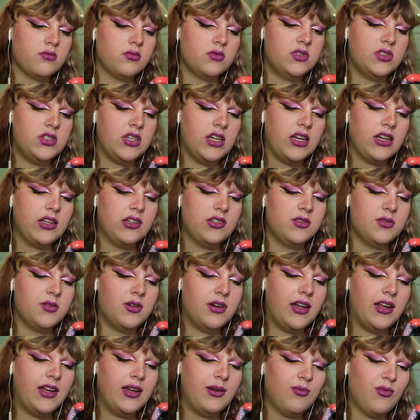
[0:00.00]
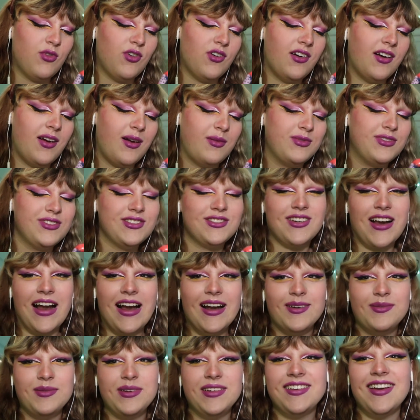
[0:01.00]
dig into it anymore. I'm just
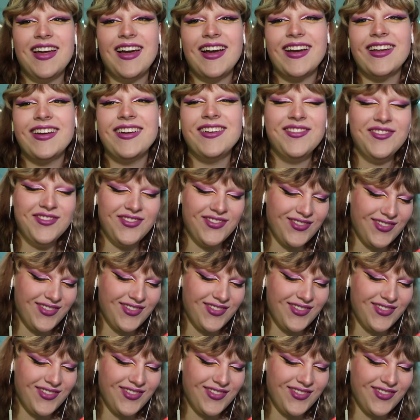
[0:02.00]
trying to be negative.